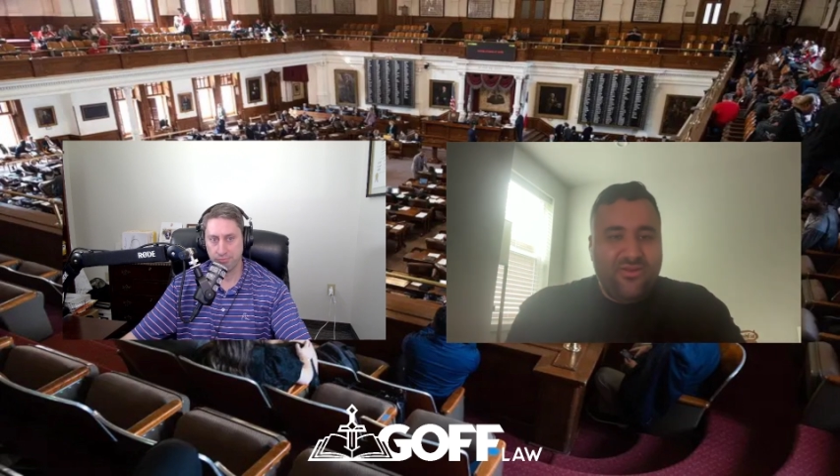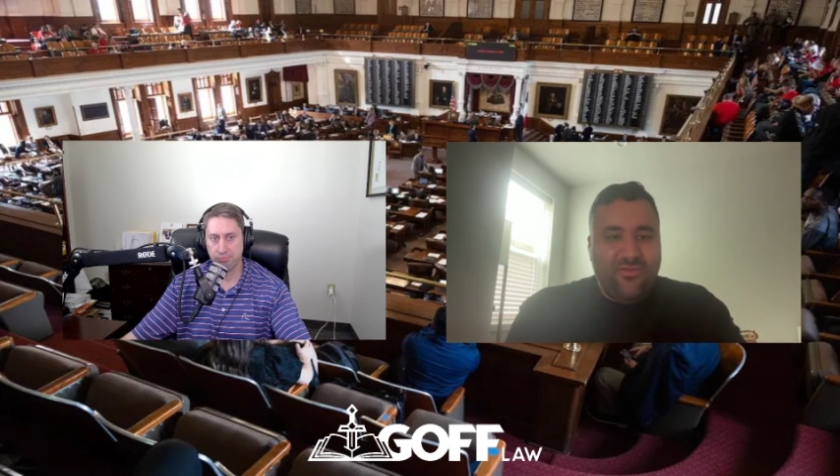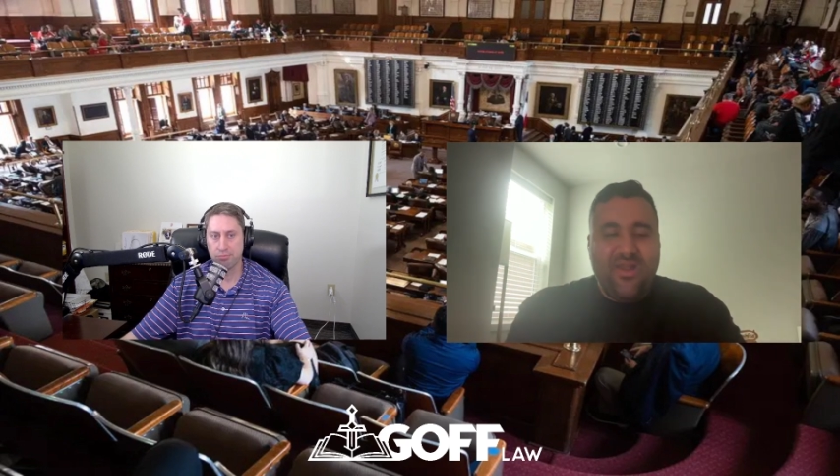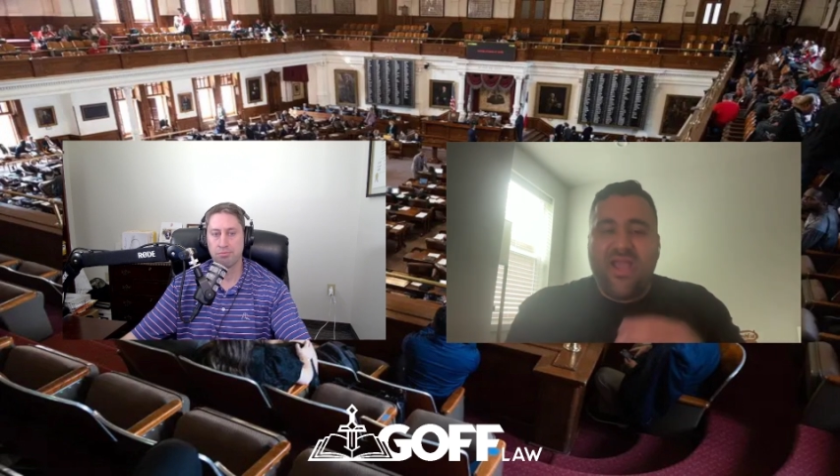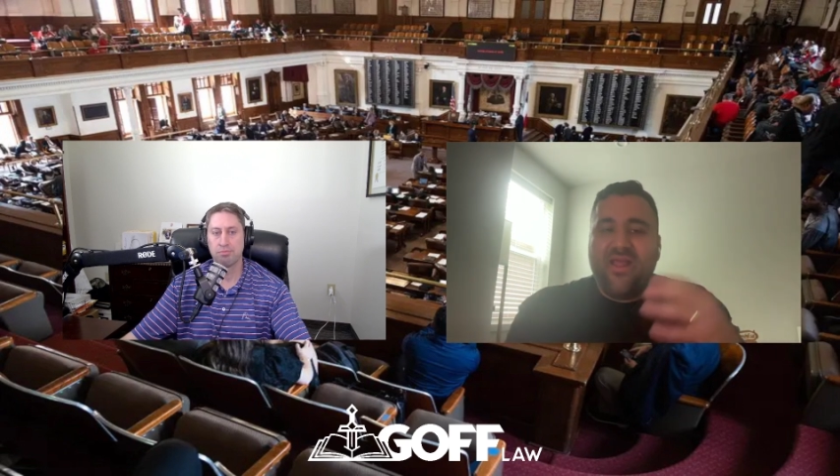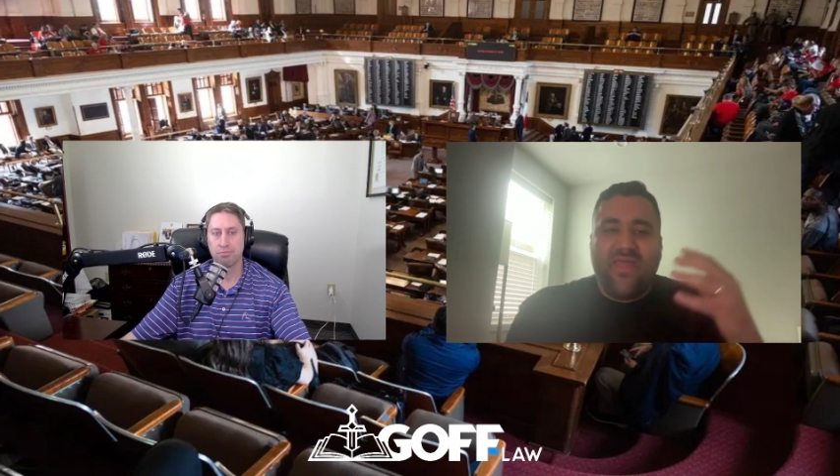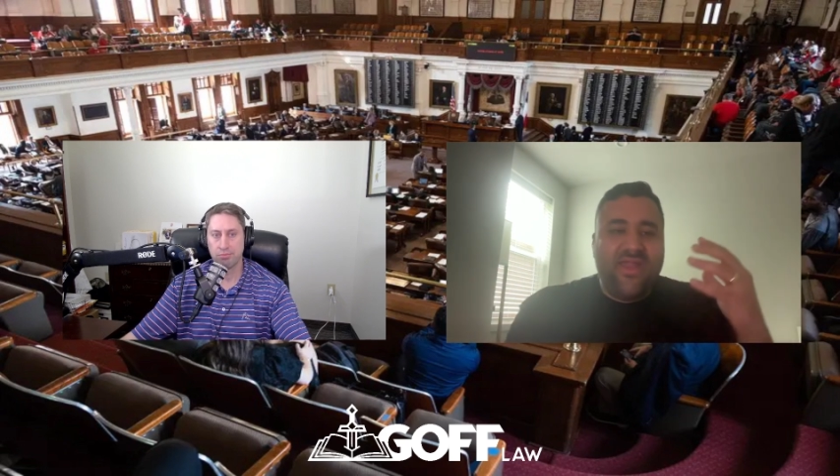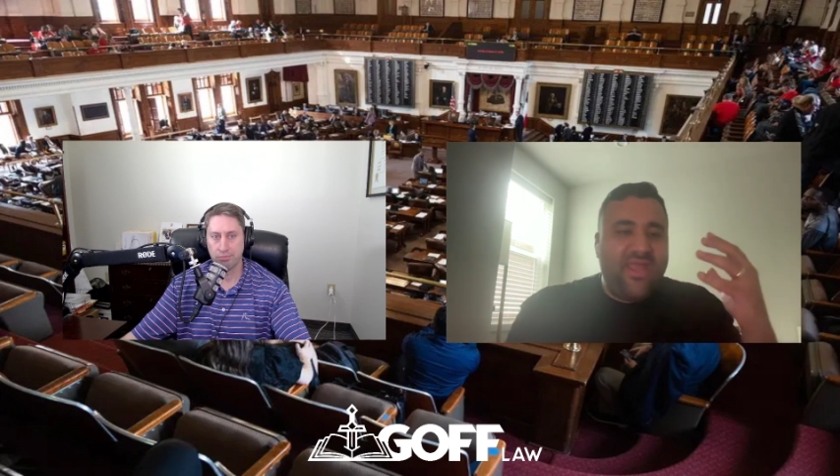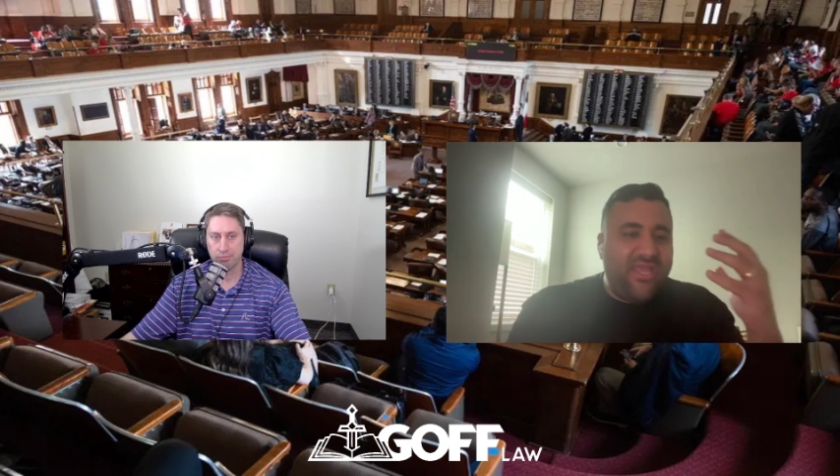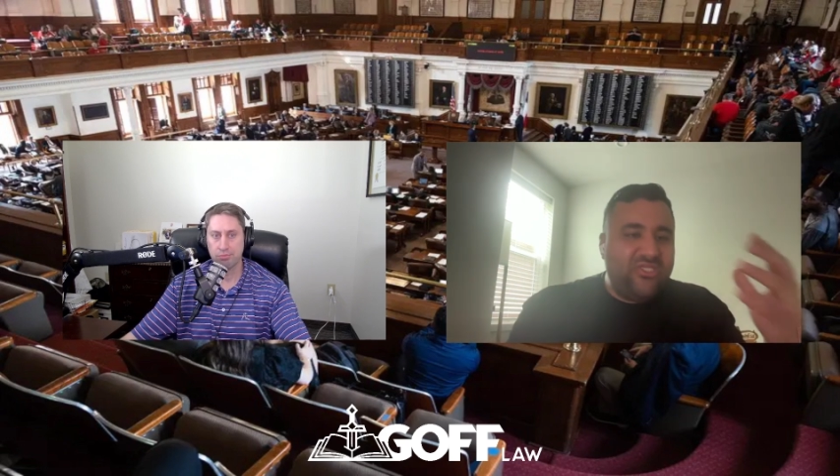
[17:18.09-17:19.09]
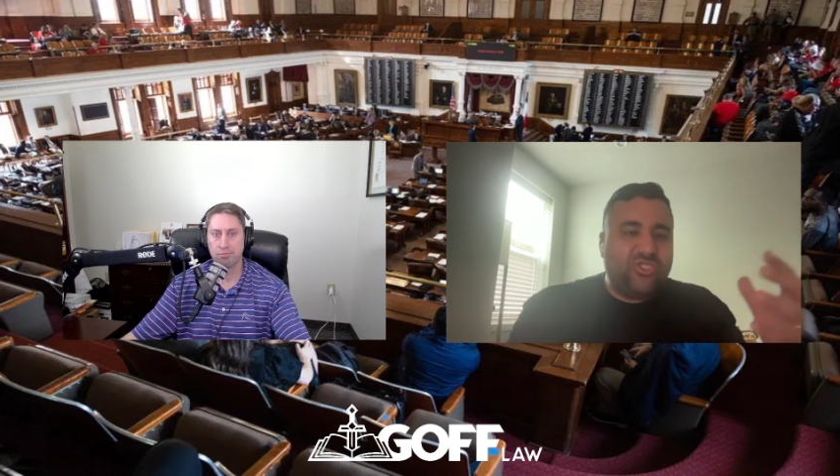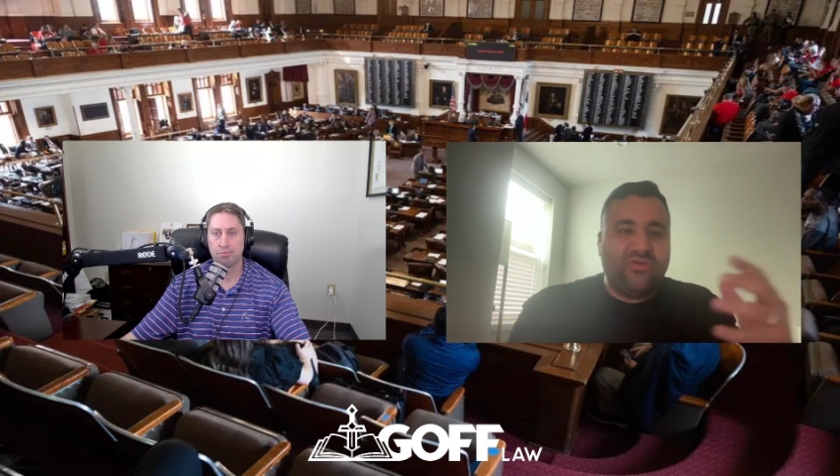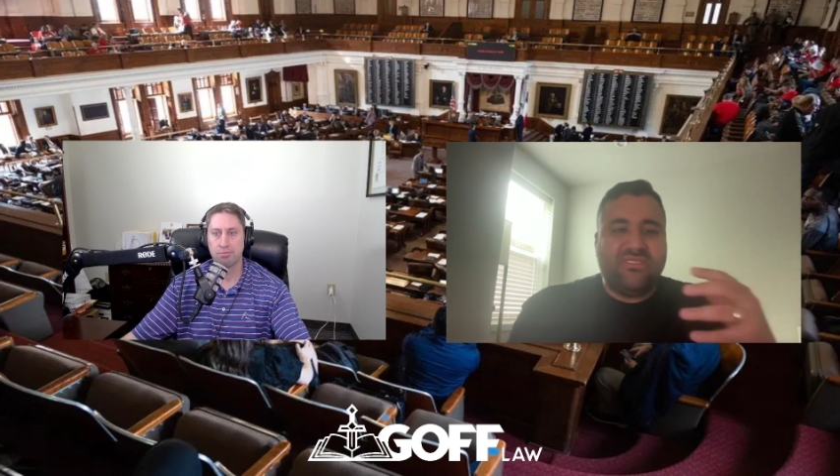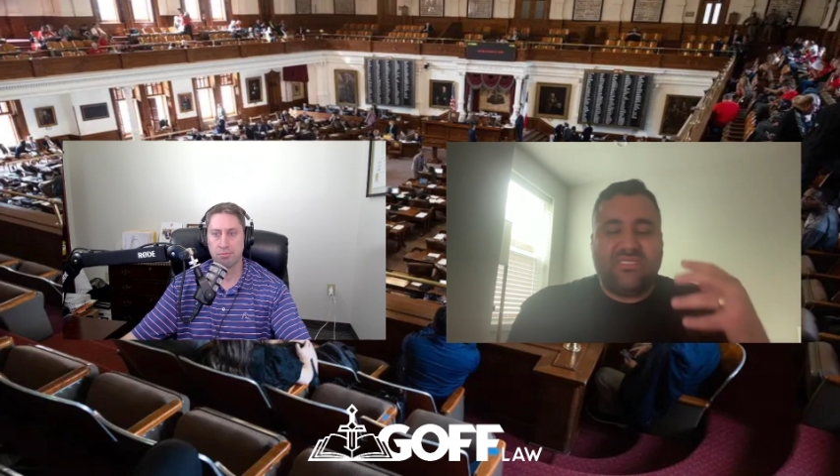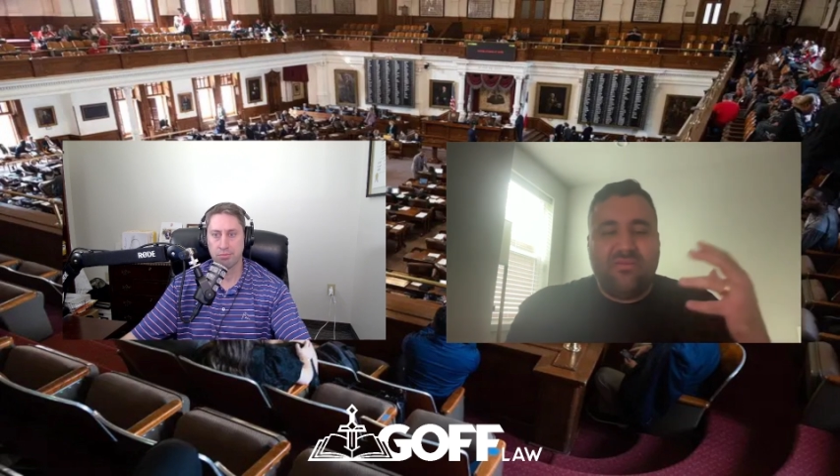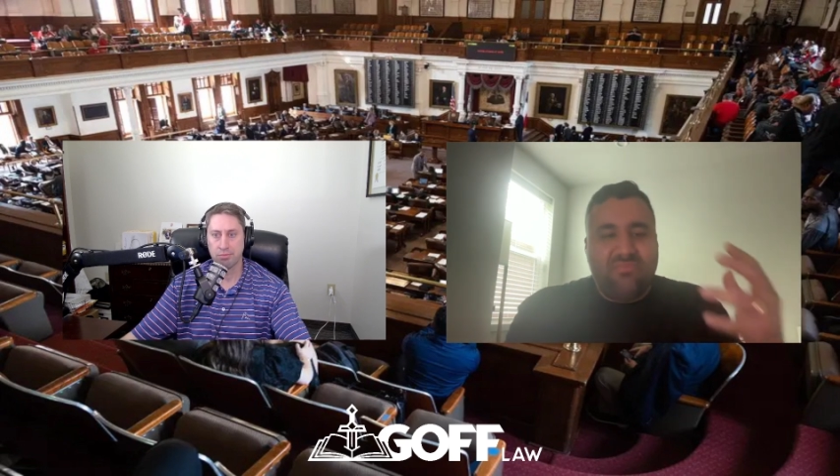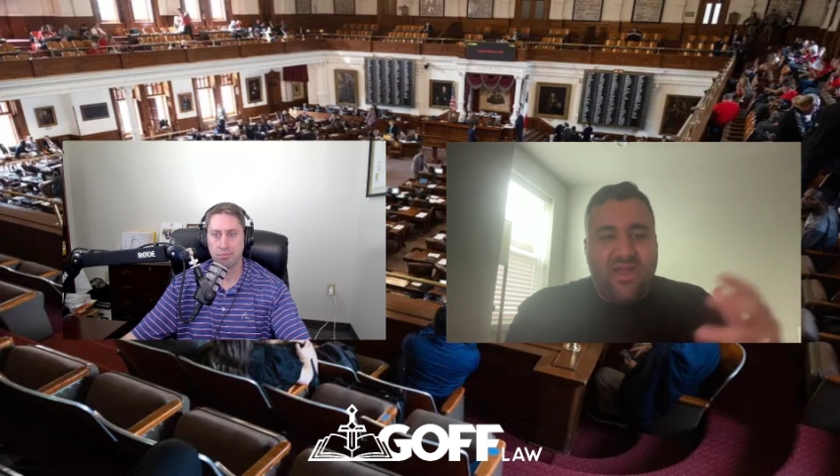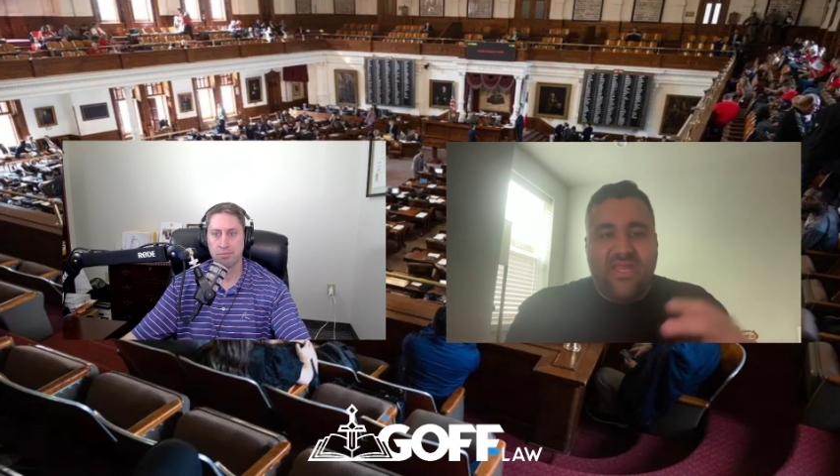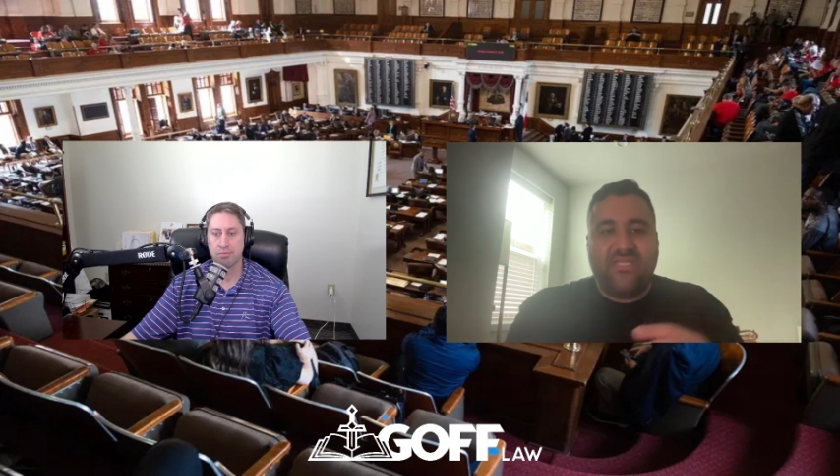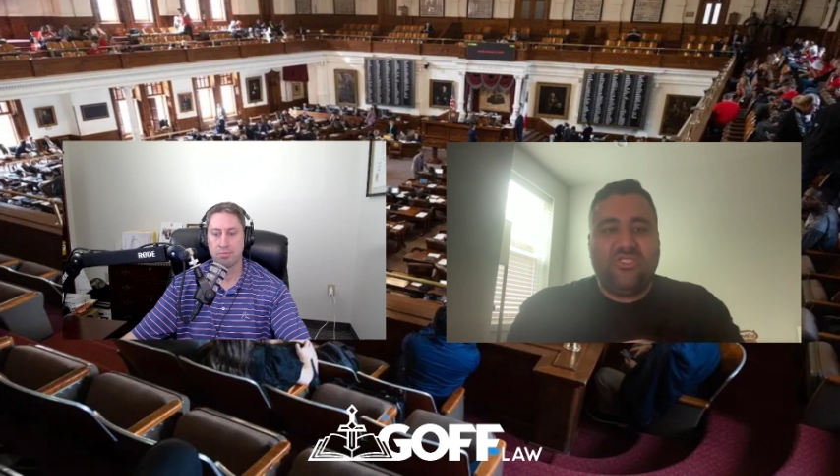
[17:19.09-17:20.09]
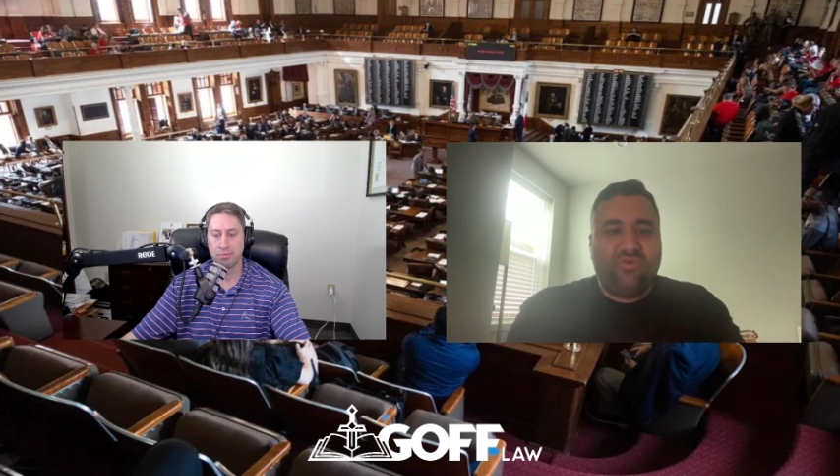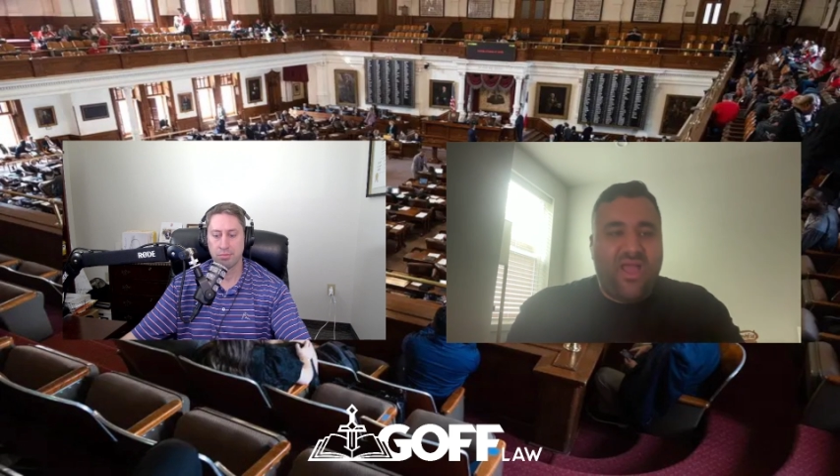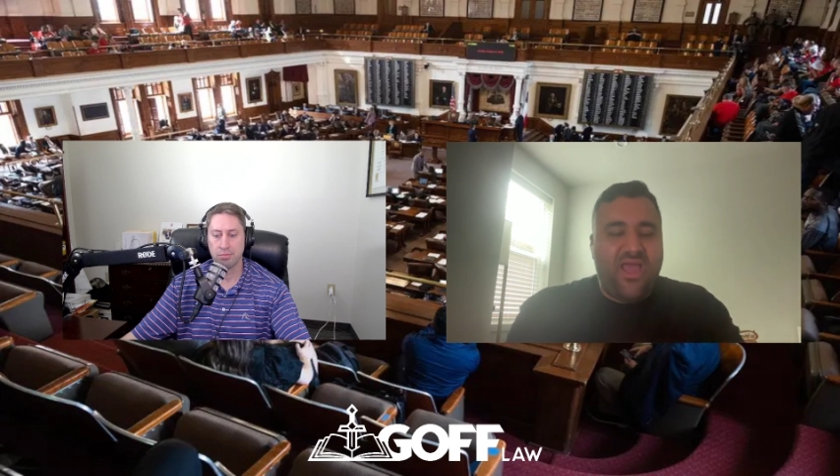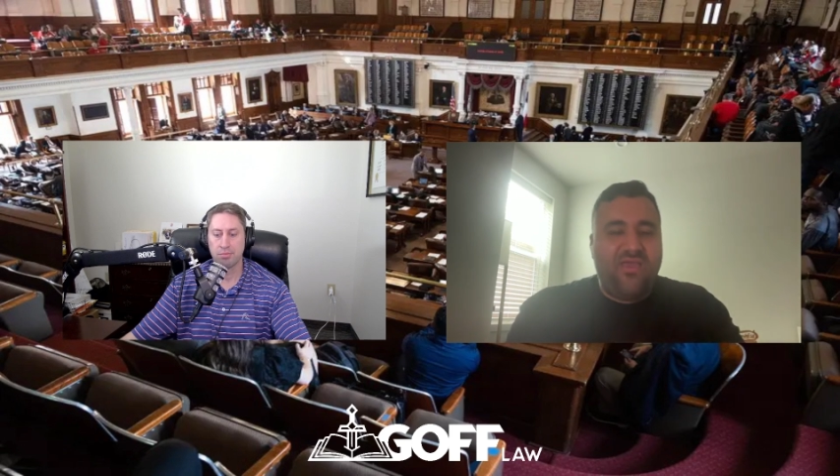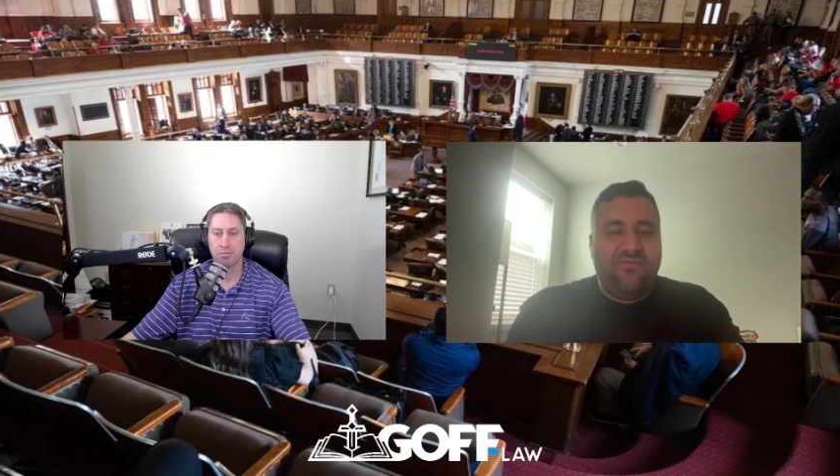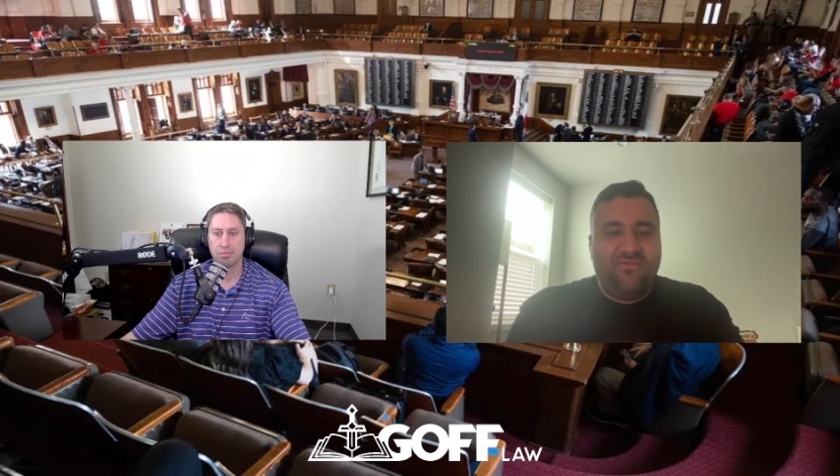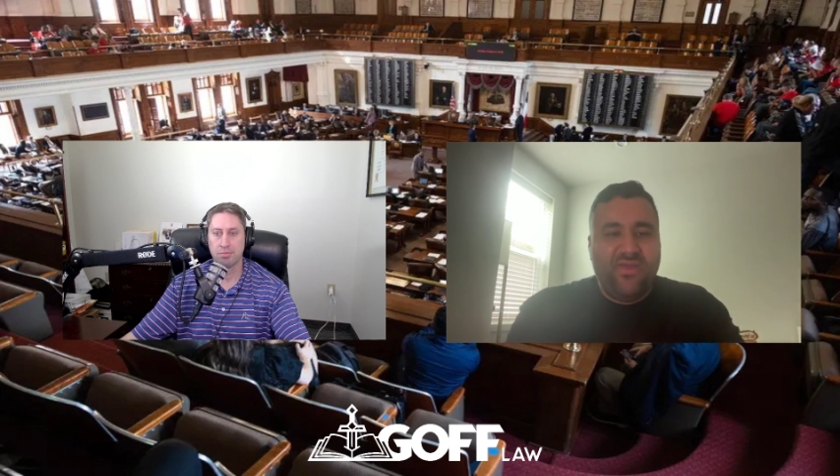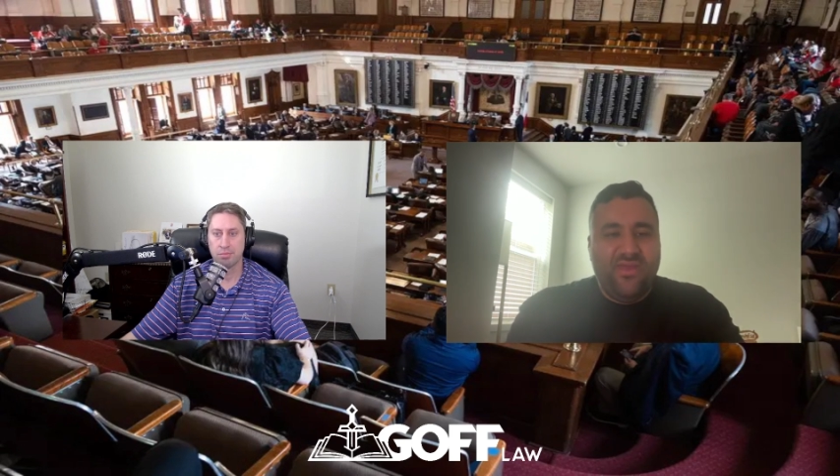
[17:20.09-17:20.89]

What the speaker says: We're not going to let interest and money drive